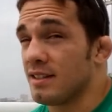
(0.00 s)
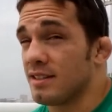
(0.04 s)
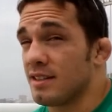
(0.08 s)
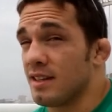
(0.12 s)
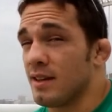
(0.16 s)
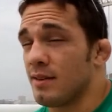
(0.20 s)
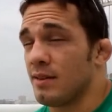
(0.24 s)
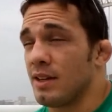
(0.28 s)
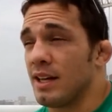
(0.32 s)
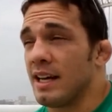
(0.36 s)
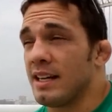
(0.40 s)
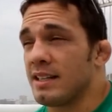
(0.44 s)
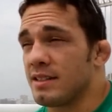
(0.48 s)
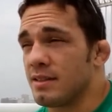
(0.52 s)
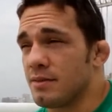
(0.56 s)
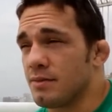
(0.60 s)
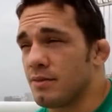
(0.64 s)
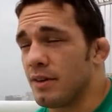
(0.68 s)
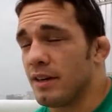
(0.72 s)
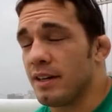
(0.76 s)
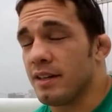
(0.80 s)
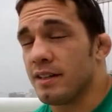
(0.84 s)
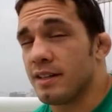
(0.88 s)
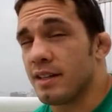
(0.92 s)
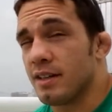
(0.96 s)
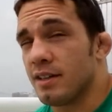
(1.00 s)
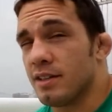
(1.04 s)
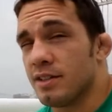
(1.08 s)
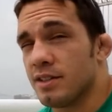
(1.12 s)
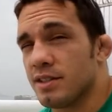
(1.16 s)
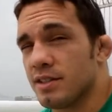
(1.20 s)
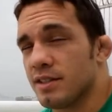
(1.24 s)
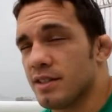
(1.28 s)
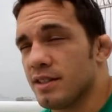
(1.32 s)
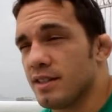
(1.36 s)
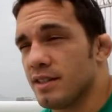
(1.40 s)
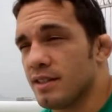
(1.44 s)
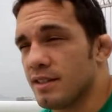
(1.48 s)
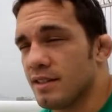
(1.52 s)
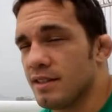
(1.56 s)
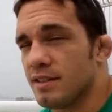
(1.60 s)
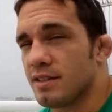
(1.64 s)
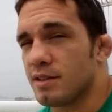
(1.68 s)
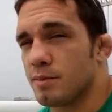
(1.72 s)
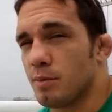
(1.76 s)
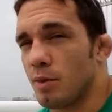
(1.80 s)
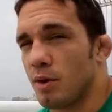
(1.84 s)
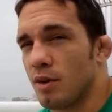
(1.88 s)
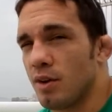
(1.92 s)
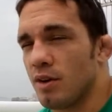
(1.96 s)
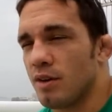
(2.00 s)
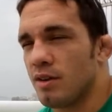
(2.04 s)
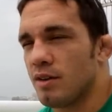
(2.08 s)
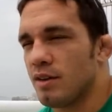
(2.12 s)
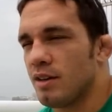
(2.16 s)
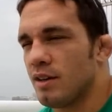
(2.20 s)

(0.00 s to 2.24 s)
this level has to fight intelligently and smart.